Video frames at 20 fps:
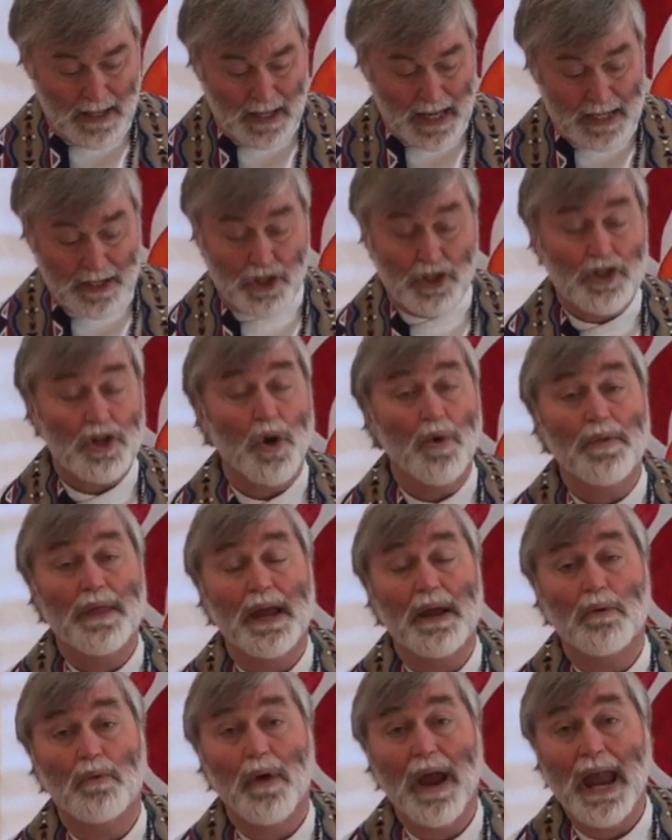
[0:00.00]
And so
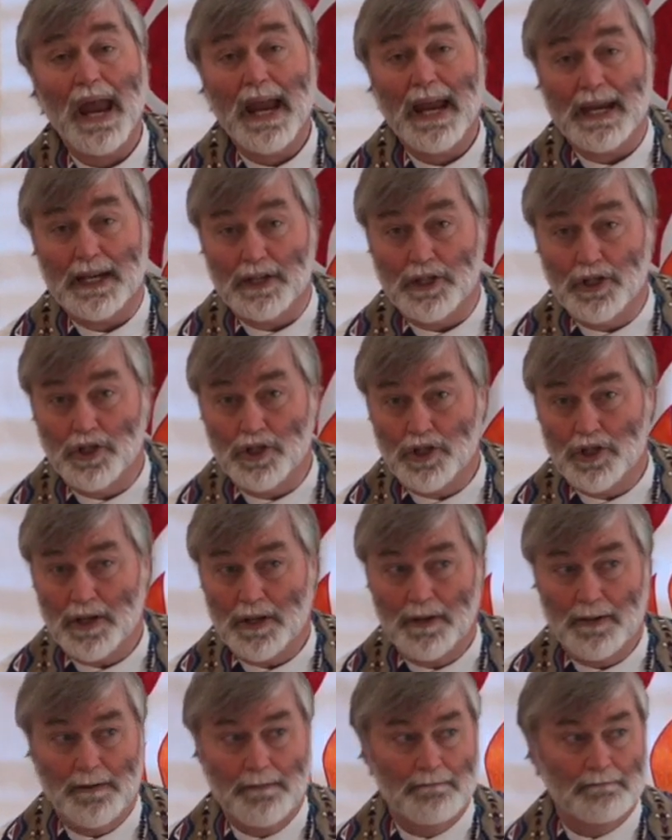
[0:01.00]
they rage
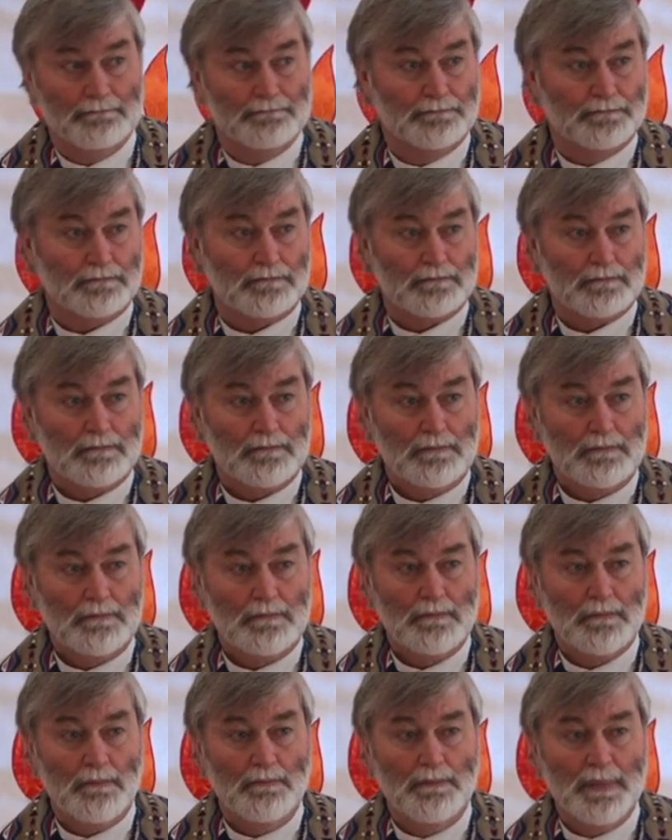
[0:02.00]

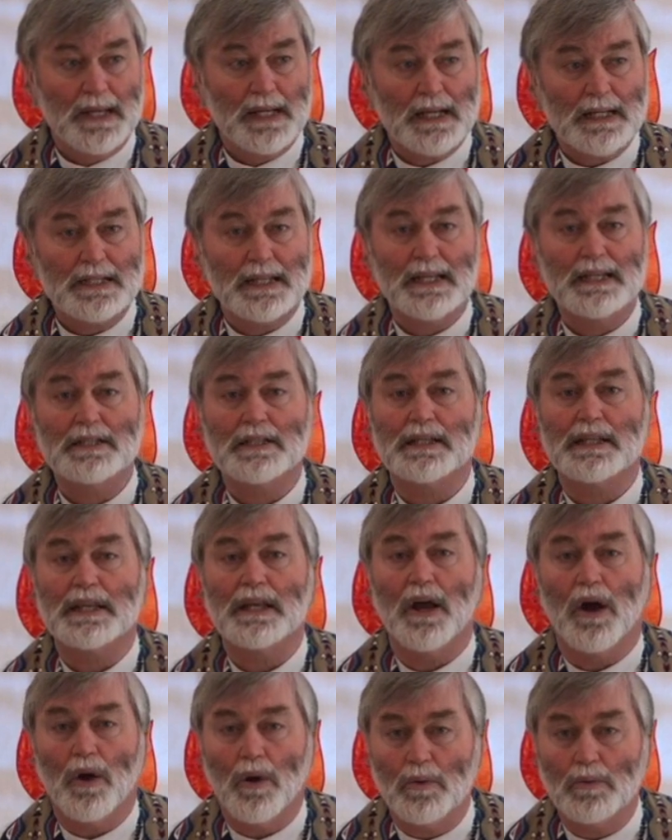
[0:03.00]
because it's the
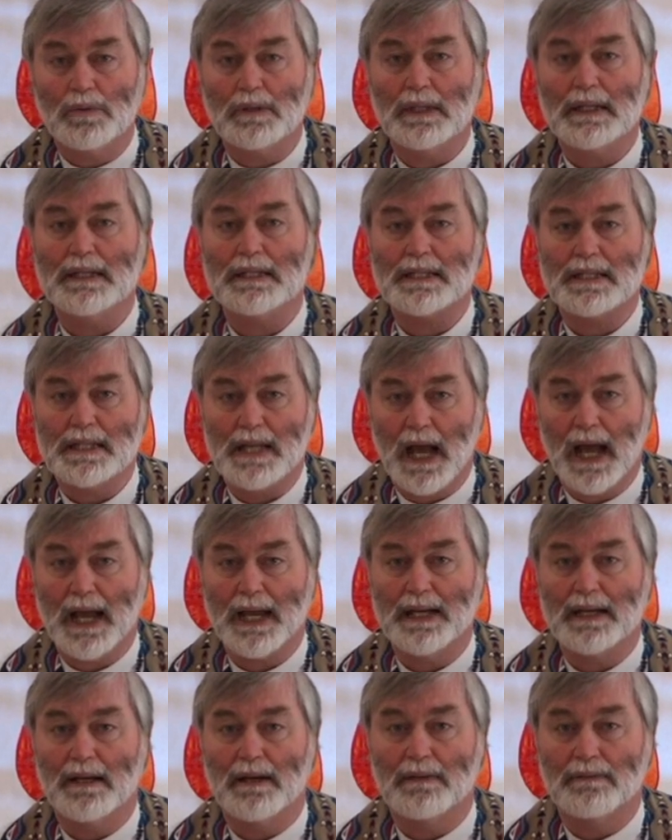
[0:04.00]
only
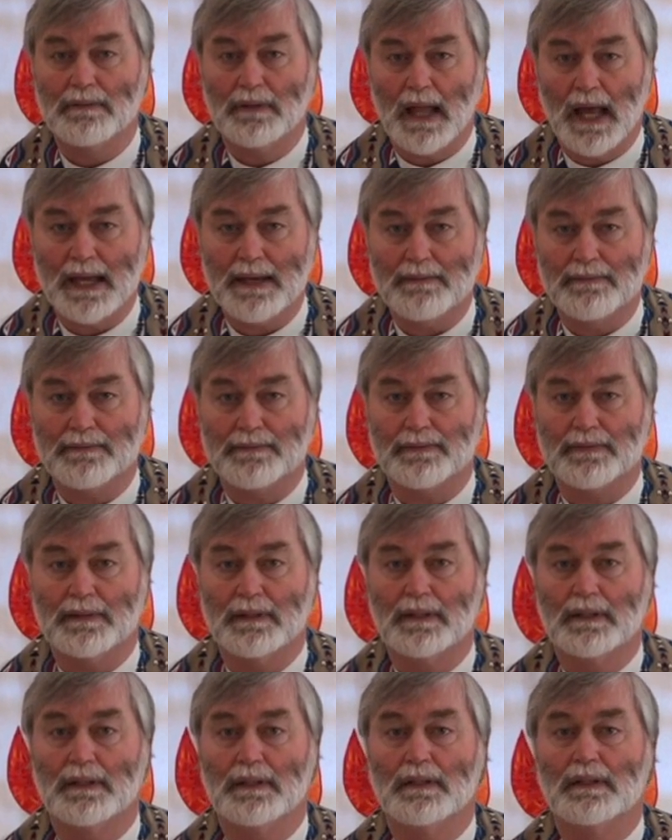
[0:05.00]
sign of life
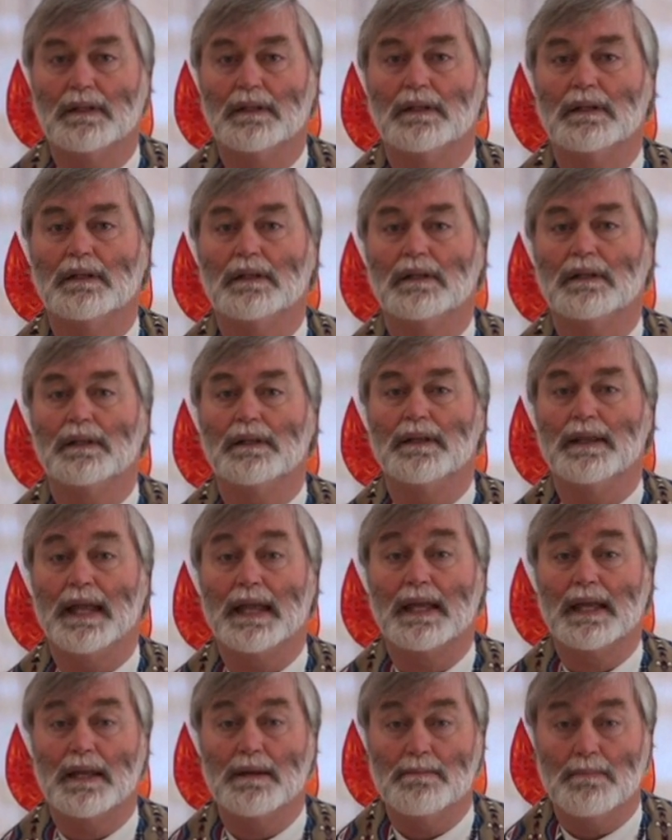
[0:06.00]
they
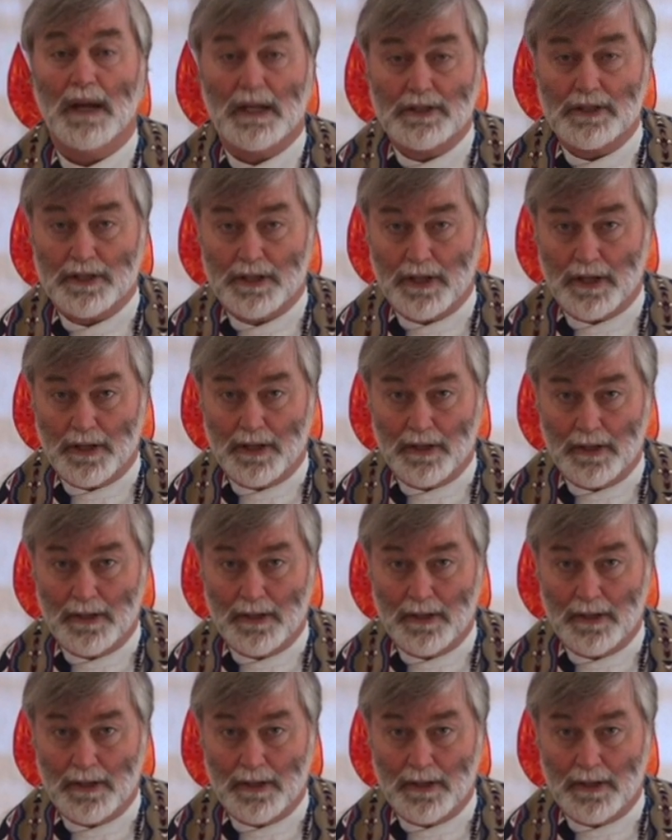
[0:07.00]
can muster.